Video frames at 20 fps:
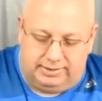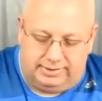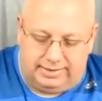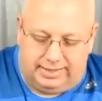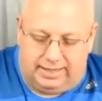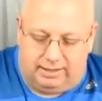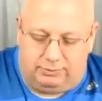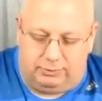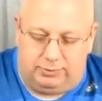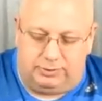
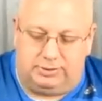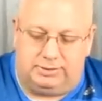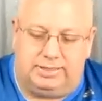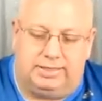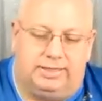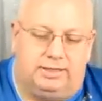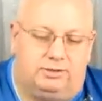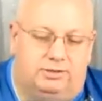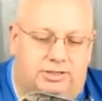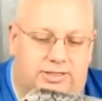Now we'll
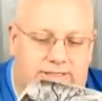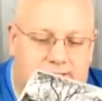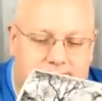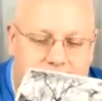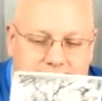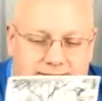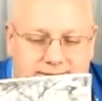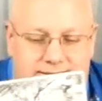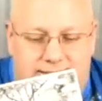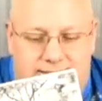take a look
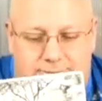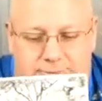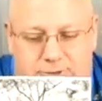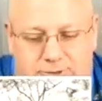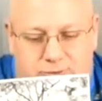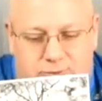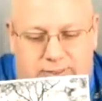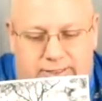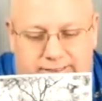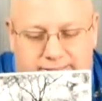at this
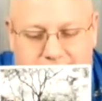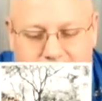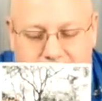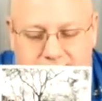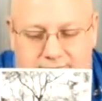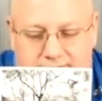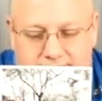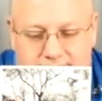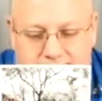image right now.